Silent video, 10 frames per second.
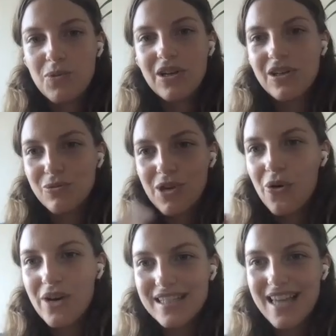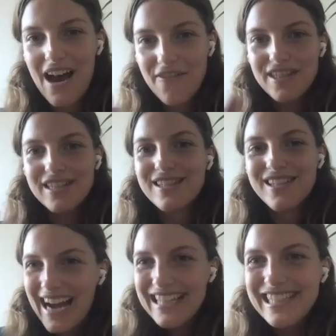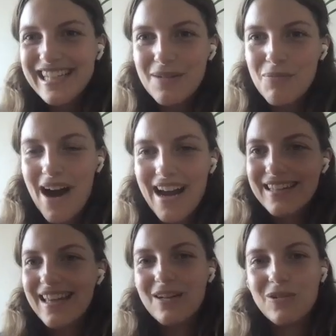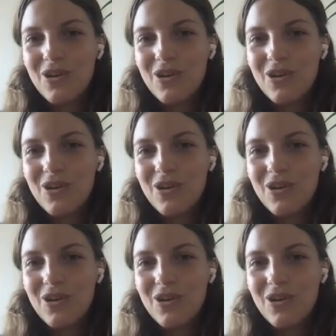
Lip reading: because we always have this idea in mind that,